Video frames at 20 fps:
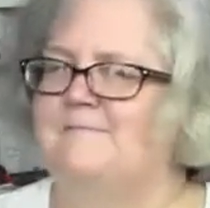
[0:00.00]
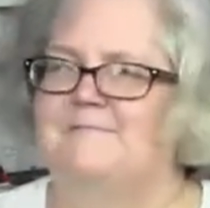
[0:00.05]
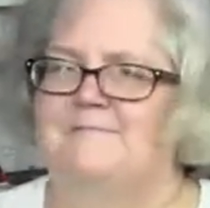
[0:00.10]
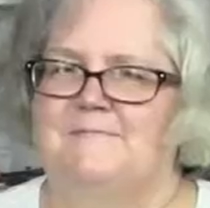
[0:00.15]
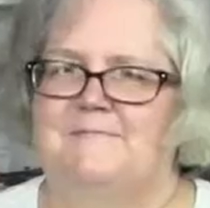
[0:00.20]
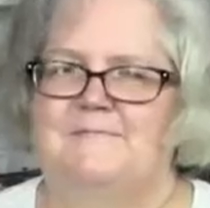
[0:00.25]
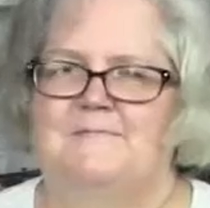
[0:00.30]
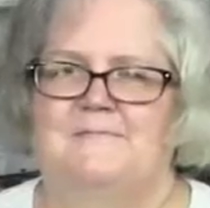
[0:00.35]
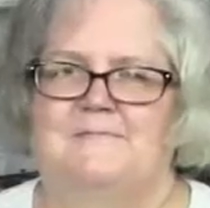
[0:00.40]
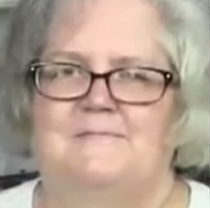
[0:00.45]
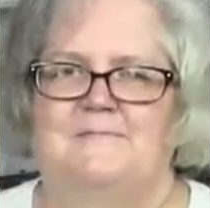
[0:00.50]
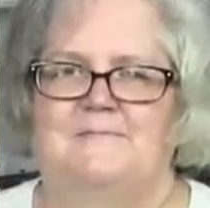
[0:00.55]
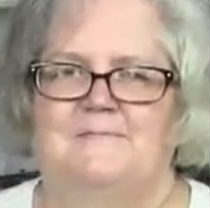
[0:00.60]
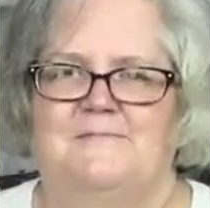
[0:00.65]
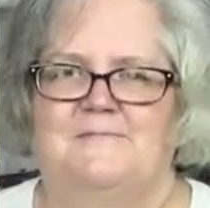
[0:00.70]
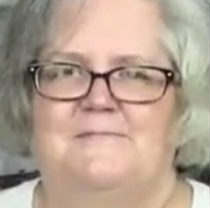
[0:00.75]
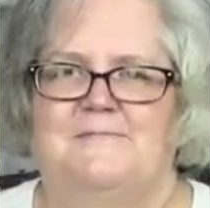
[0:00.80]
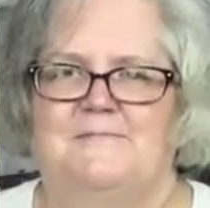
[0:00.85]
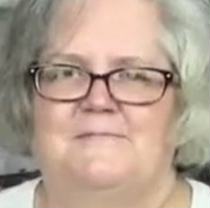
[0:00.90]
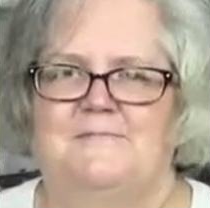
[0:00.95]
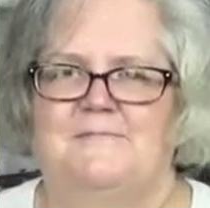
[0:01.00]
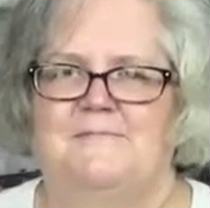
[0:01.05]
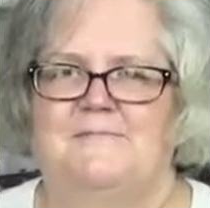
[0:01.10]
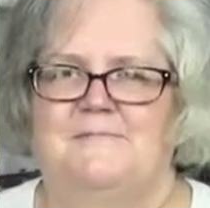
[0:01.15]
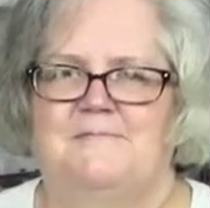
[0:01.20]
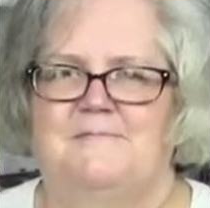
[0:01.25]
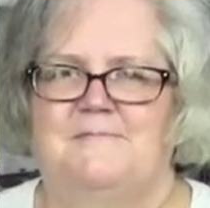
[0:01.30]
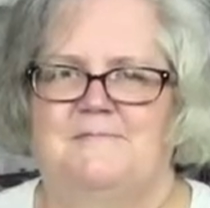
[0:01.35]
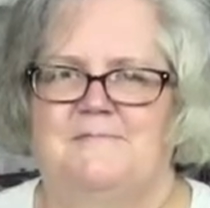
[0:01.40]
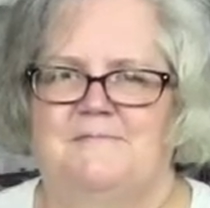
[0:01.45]

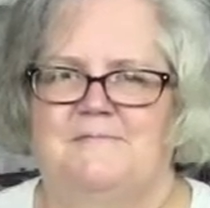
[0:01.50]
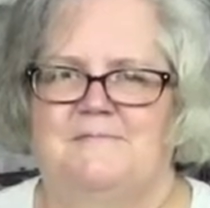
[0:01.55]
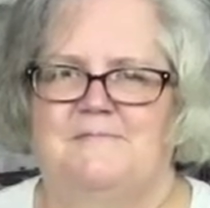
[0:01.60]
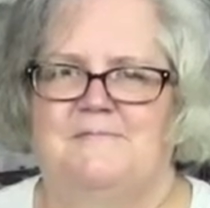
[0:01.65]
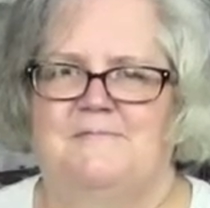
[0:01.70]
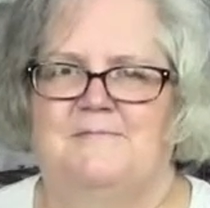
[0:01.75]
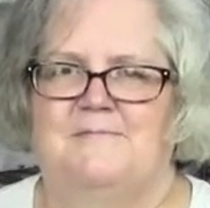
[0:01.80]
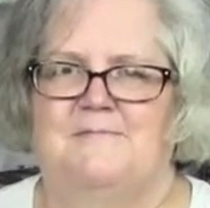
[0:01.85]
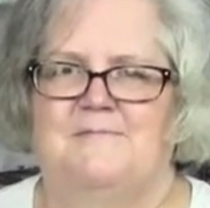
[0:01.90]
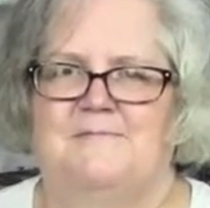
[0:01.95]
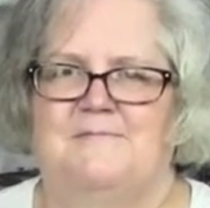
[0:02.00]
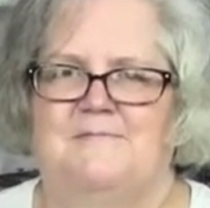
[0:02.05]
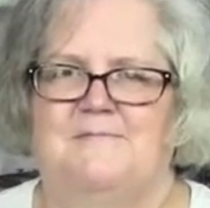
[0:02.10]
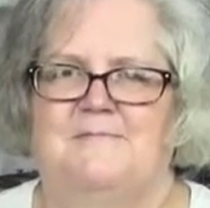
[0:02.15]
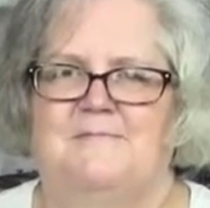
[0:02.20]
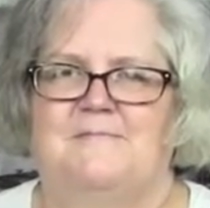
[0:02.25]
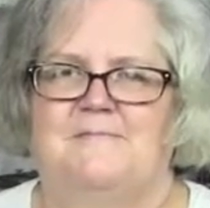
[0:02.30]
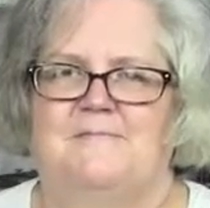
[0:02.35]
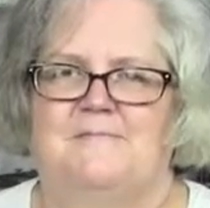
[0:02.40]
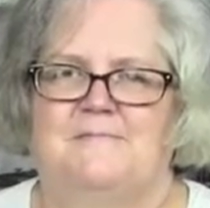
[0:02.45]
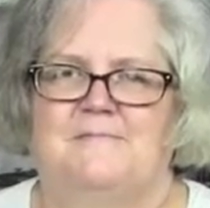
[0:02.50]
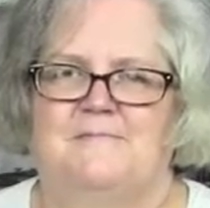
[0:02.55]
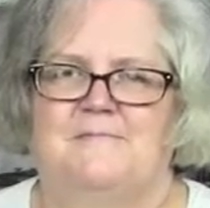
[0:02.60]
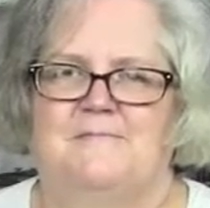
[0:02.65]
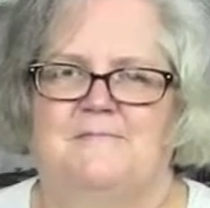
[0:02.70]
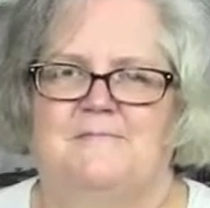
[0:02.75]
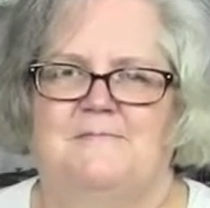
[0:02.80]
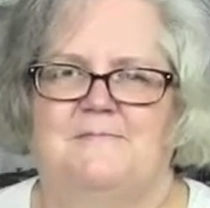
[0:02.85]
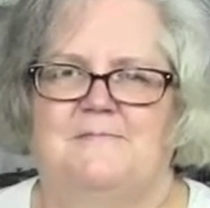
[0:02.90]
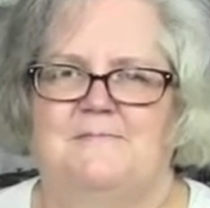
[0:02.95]

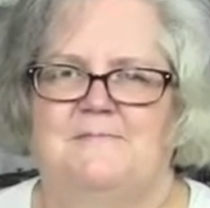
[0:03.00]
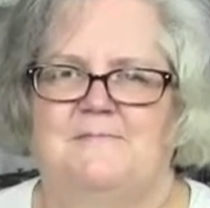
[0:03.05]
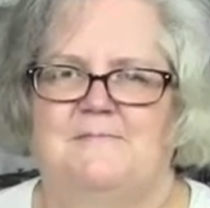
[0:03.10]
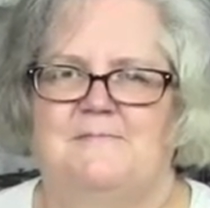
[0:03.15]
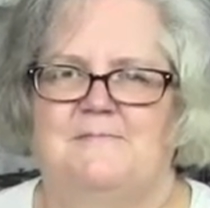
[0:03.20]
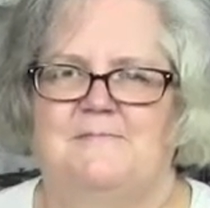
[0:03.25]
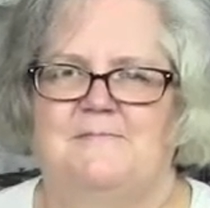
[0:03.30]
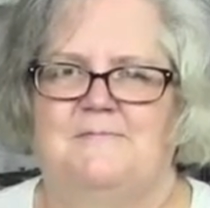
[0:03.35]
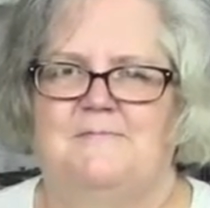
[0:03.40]
(silent)